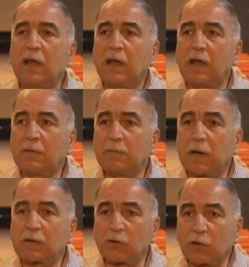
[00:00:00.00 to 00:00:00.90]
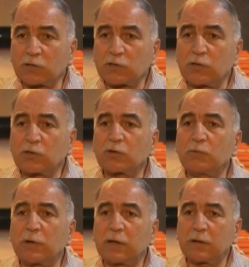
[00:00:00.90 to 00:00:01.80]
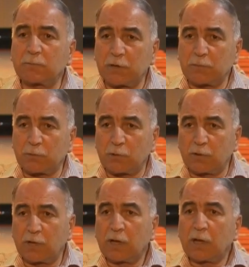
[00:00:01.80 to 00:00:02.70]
uh, but also to bring people